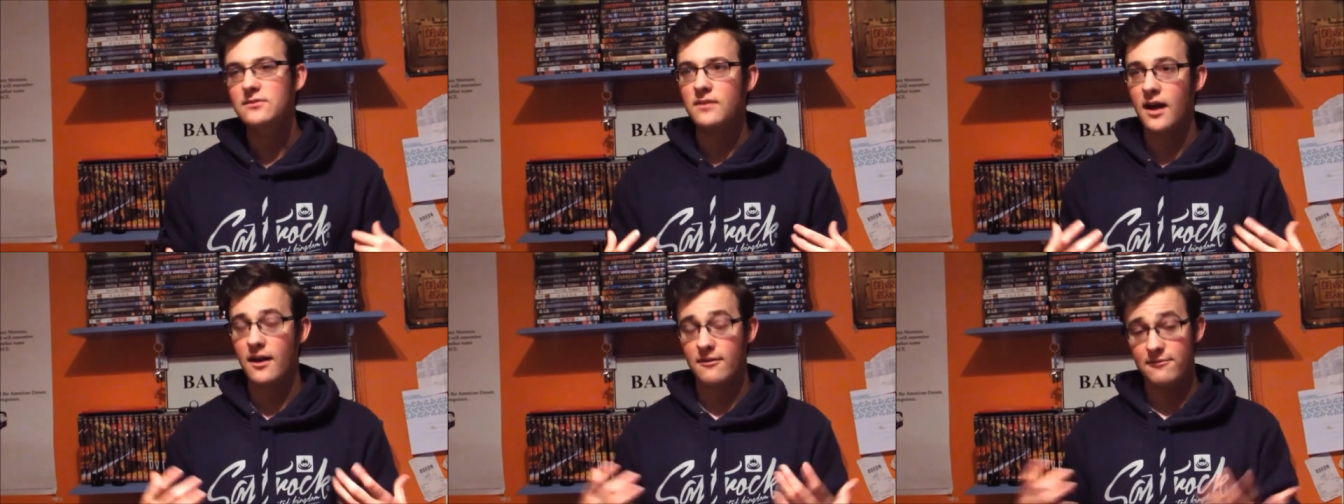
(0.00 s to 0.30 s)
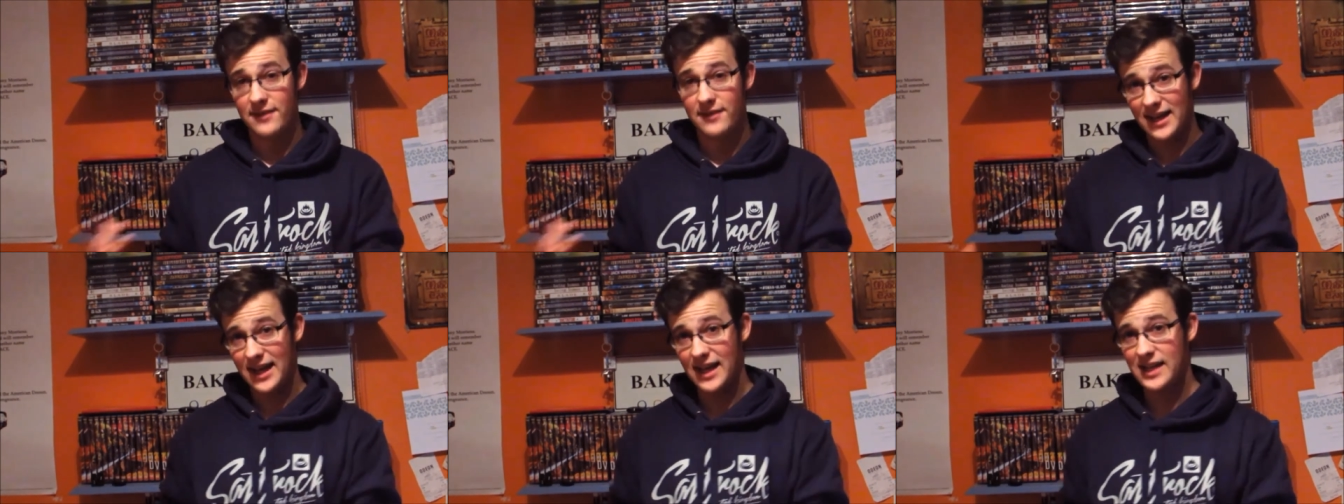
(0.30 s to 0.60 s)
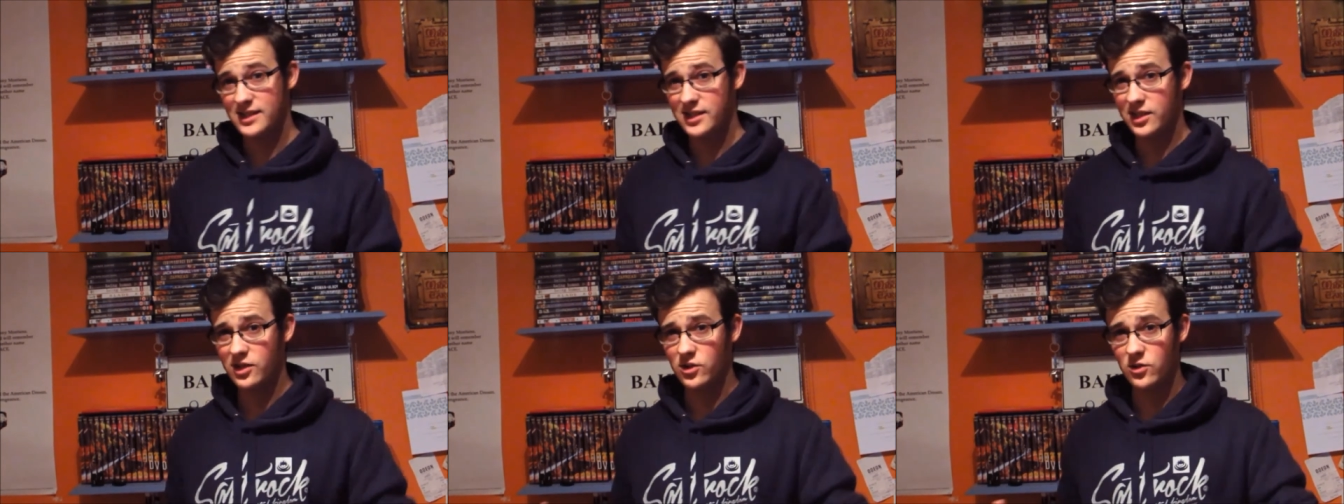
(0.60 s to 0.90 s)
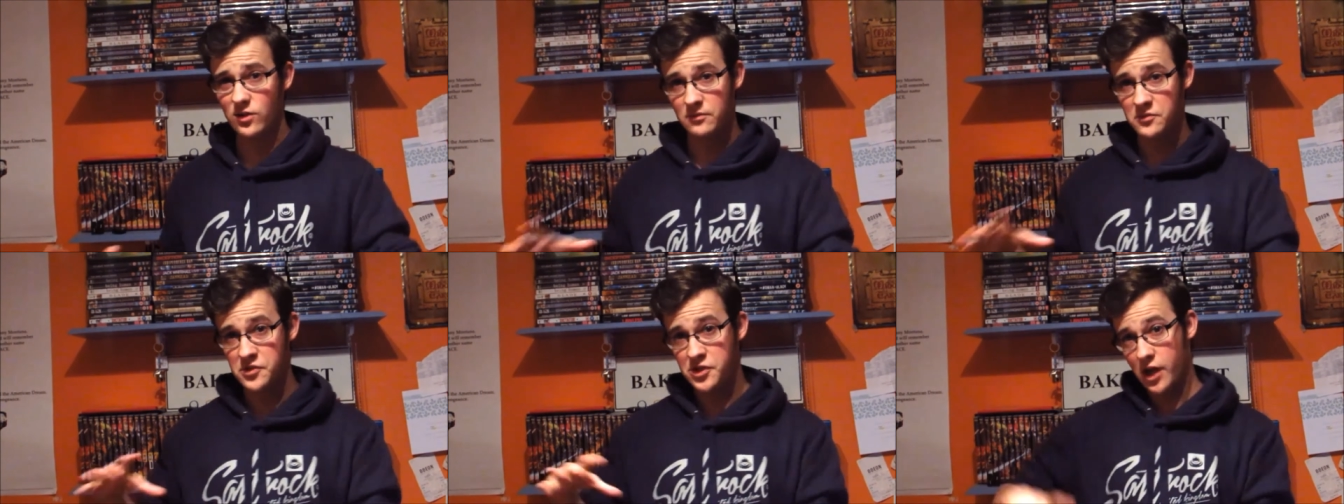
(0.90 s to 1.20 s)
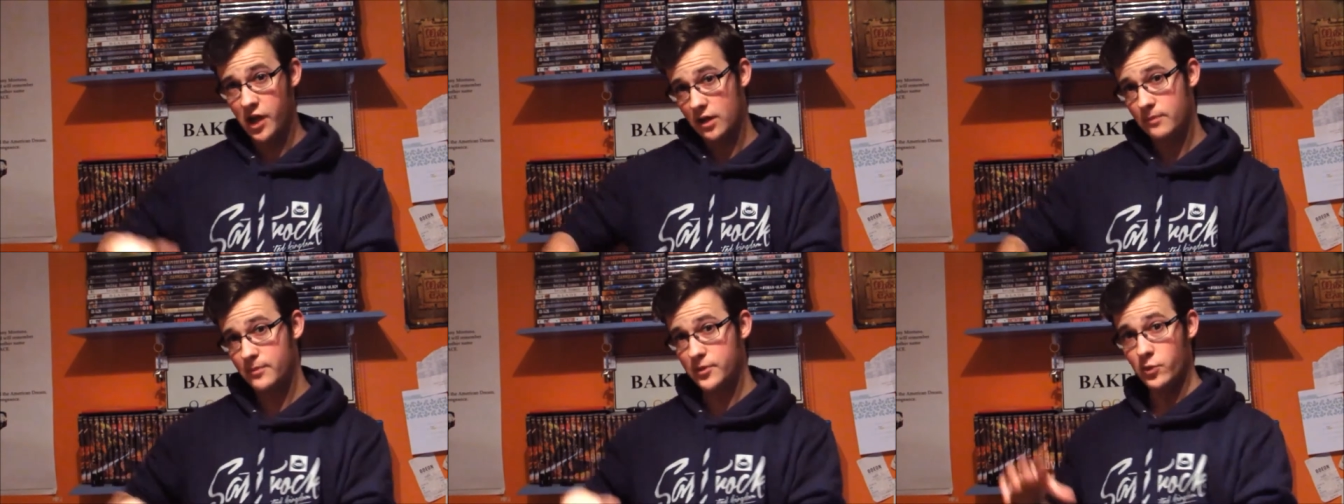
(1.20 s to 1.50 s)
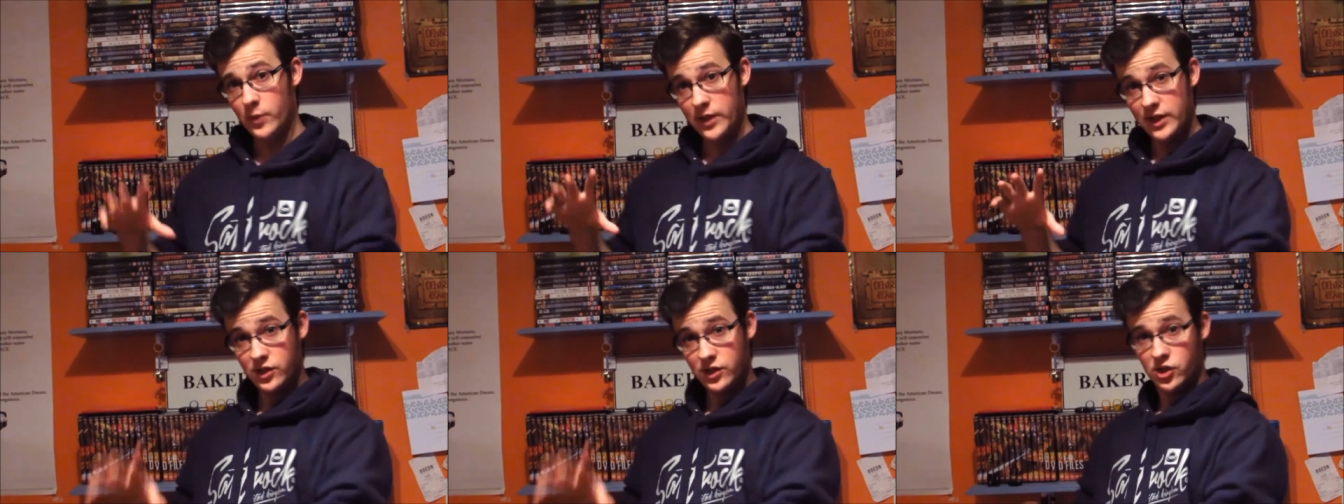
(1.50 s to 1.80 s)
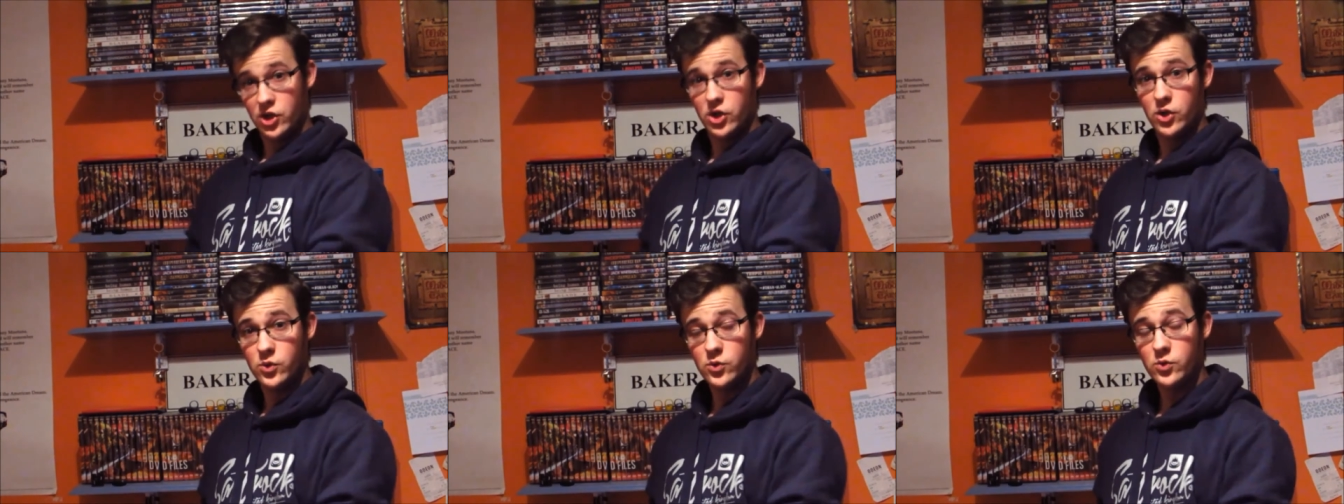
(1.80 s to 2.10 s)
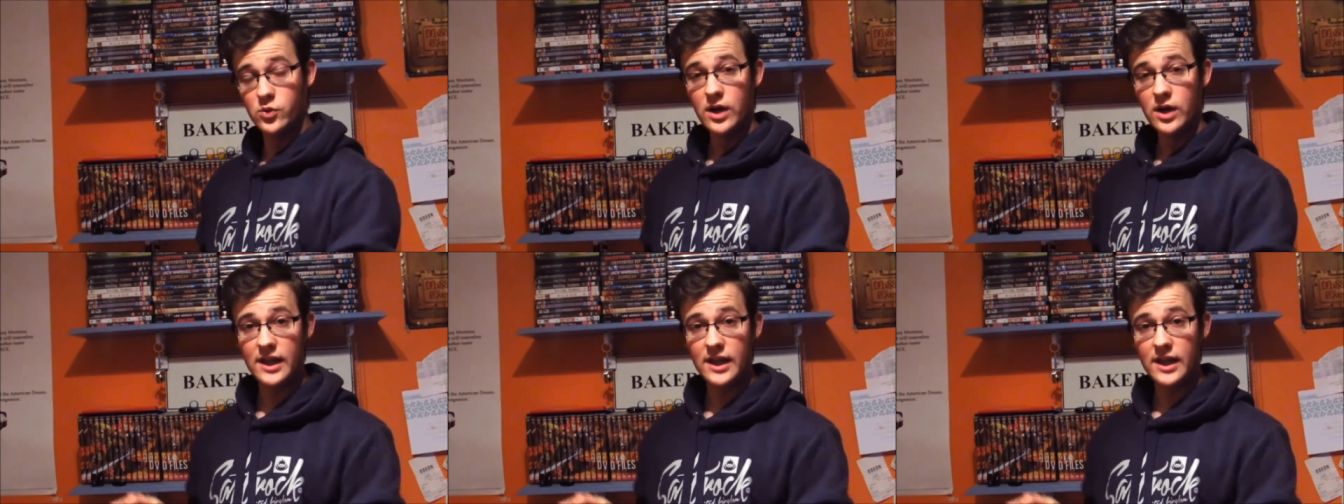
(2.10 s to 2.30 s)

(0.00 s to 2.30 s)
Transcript: And for classical, I'm stuck between two,